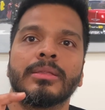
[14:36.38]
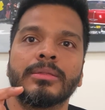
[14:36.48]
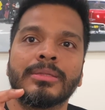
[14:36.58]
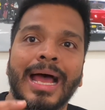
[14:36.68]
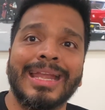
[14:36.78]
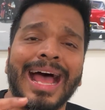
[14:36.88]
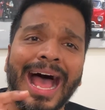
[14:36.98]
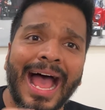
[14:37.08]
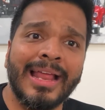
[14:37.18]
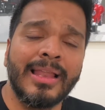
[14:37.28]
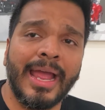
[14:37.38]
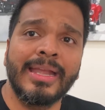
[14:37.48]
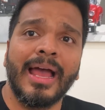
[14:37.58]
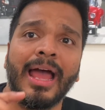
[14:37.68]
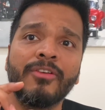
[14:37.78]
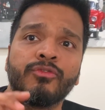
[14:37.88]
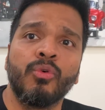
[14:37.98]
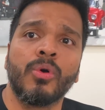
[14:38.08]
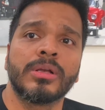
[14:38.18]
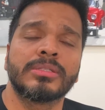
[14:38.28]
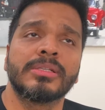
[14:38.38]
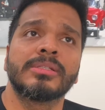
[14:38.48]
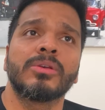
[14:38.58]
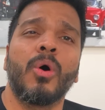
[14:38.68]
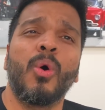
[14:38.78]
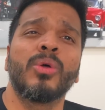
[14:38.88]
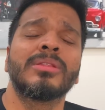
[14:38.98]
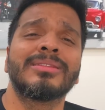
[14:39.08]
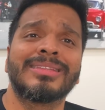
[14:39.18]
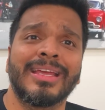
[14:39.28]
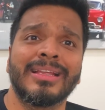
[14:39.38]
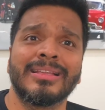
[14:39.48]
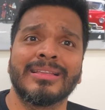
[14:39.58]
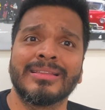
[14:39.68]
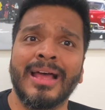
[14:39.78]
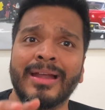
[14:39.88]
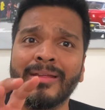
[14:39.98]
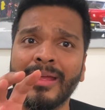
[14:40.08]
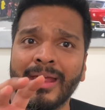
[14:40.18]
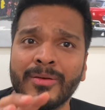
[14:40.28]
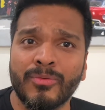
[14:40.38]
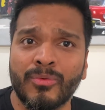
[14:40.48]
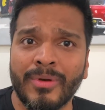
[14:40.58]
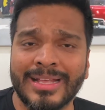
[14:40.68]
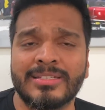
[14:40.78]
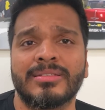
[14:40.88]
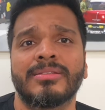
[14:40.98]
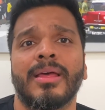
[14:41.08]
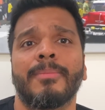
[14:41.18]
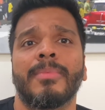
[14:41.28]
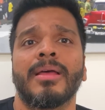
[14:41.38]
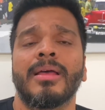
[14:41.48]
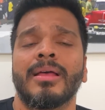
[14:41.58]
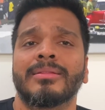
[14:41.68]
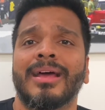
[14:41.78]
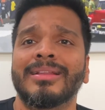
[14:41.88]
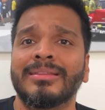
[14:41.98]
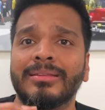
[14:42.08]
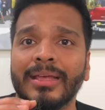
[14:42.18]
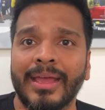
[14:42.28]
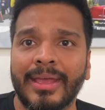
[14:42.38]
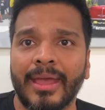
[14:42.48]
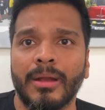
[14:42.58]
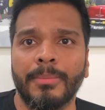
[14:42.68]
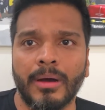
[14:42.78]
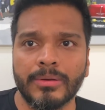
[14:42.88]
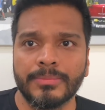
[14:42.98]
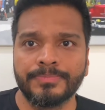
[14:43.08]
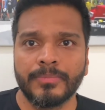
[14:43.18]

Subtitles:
that highlight and focuses on the thing that interests them, that they care about.